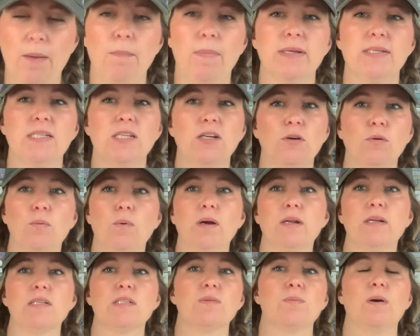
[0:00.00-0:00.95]
my tier
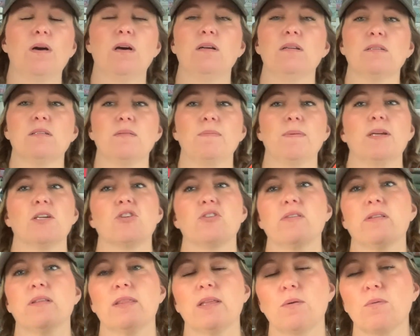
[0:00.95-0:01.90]
1 as well, to make sure
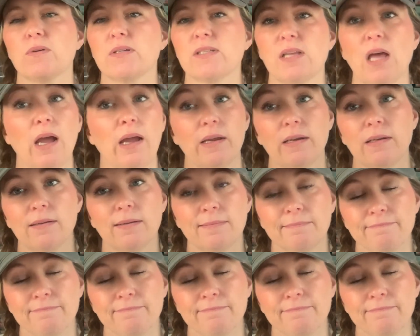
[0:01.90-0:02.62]
that they were signed.